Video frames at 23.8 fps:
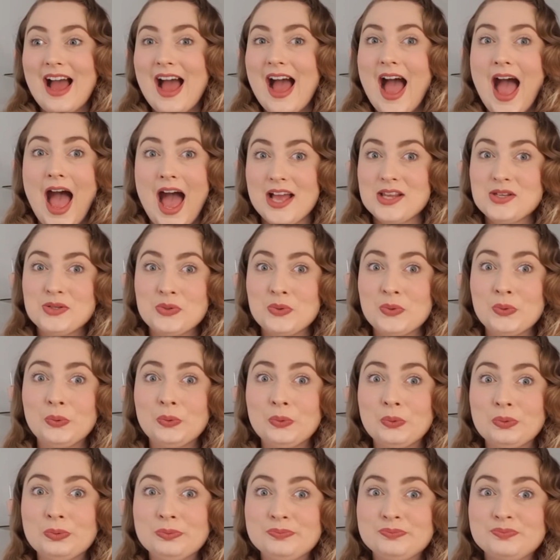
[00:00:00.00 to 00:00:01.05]
At
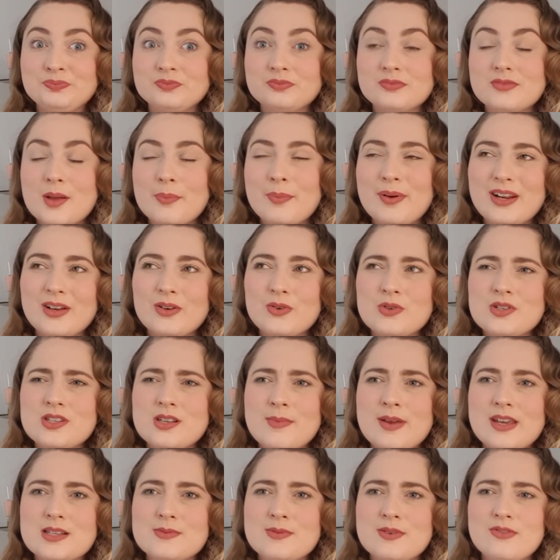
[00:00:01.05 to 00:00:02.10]
all. But it also
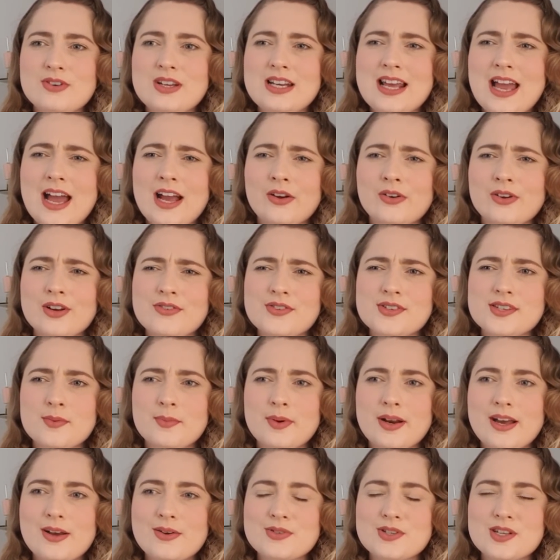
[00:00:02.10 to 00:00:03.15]
makes me really angry if
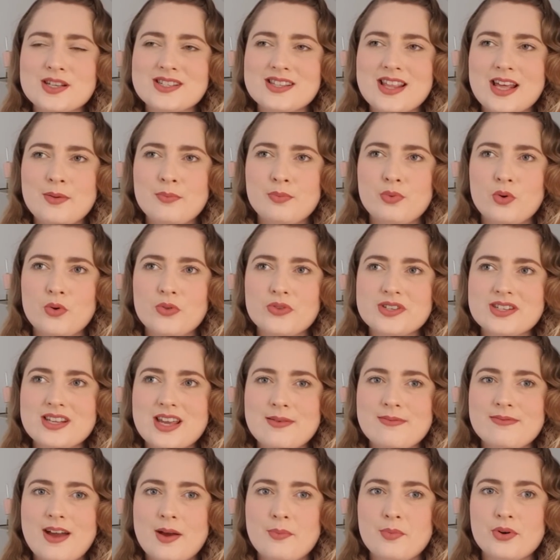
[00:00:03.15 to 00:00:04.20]
someone else has then bought the
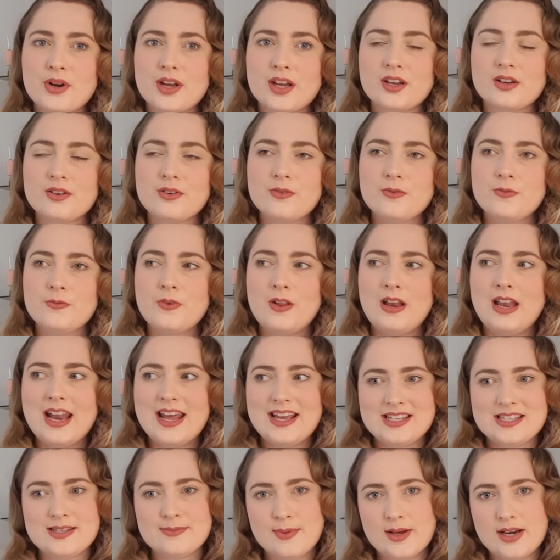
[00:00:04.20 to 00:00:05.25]
same fabric for
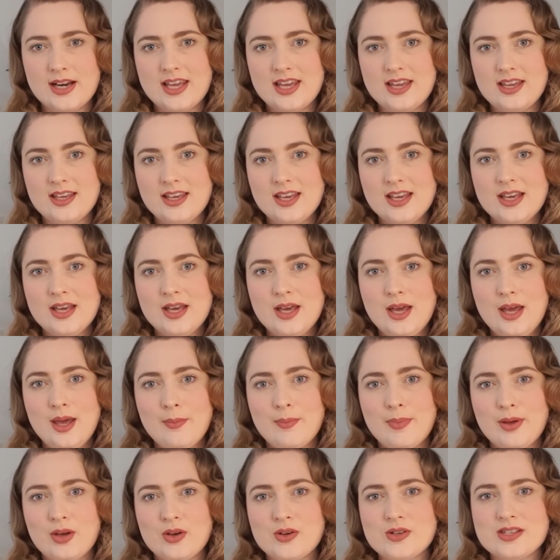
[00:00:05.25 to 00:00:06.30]
less money
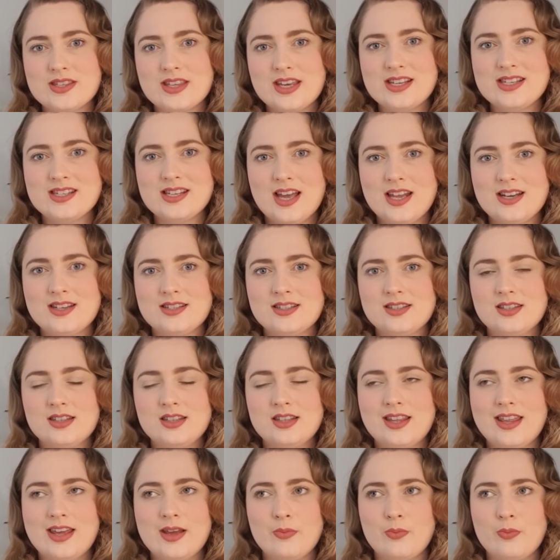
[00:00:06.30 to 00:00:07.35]
because they said
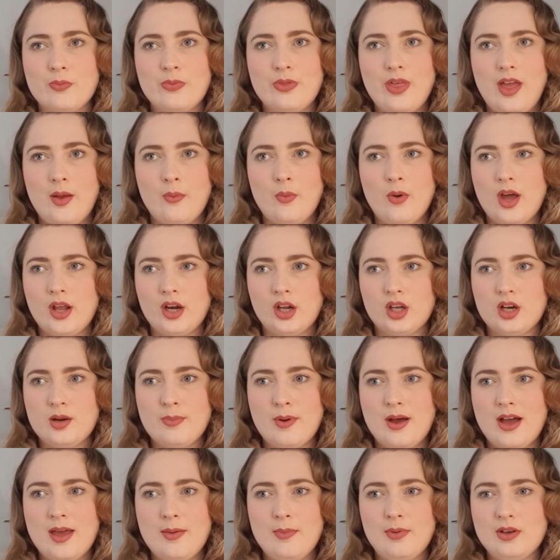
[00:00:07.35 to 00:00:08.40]
they weren't going to
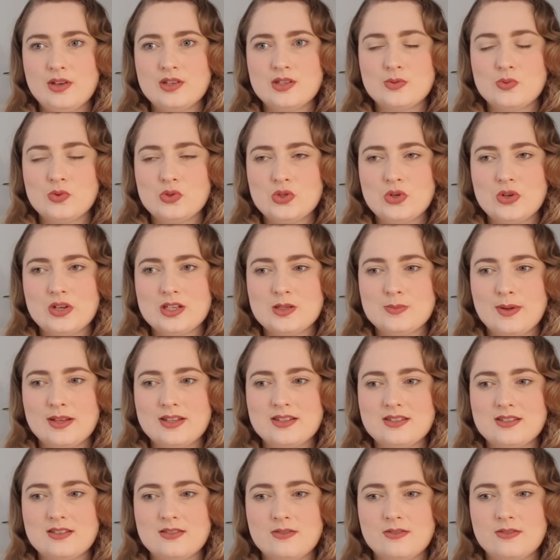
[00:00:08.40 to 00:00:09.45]
buy it because it was too
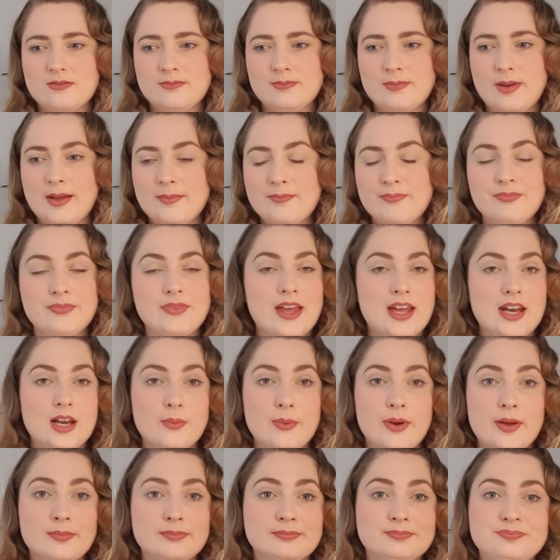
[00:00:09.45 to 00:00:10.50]
expensive. But
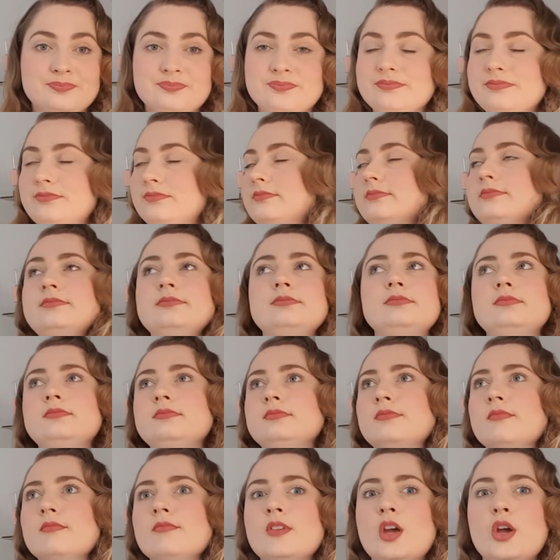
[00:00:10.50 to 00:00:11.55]
anyway,
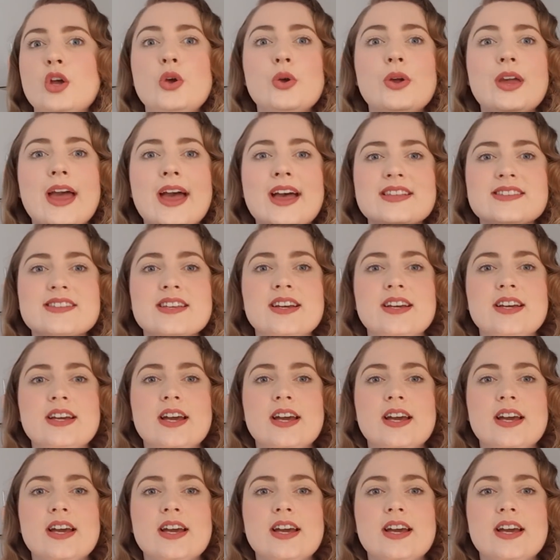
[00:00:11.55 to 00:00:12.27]
who cares?